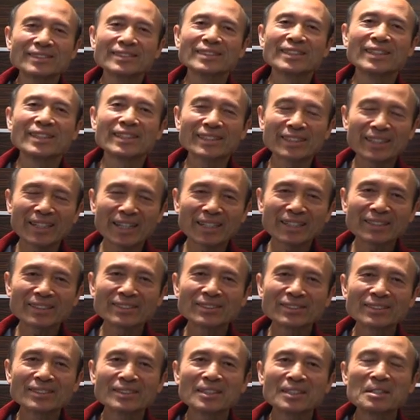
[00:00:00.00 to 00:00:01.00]
Okay?
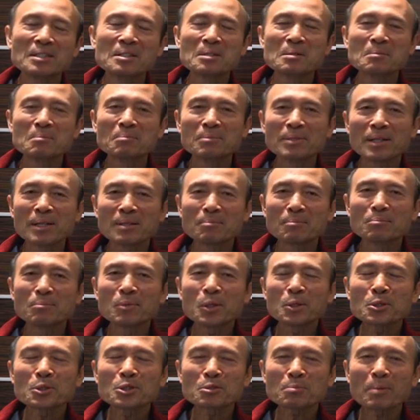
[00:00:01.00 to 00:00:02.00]
But
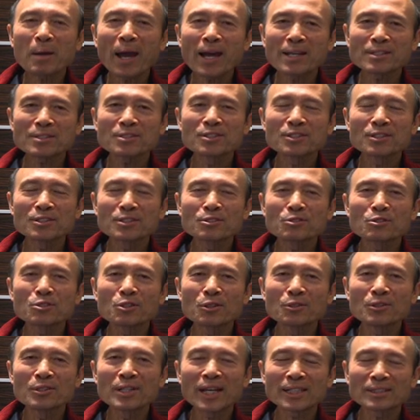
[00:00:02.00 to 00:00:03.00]
most pastors
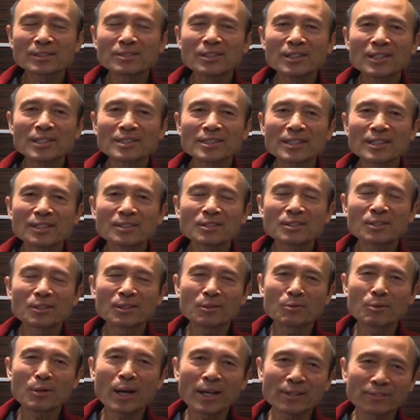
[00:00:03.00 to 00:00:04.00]
don't like to listen to the
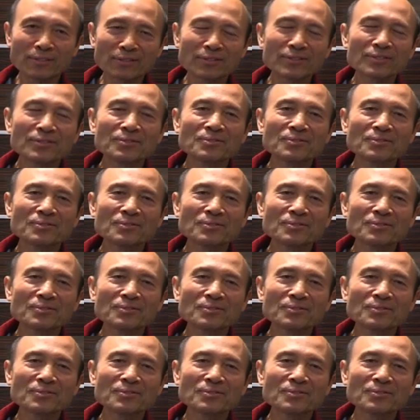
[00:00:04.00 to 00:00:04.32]
wife.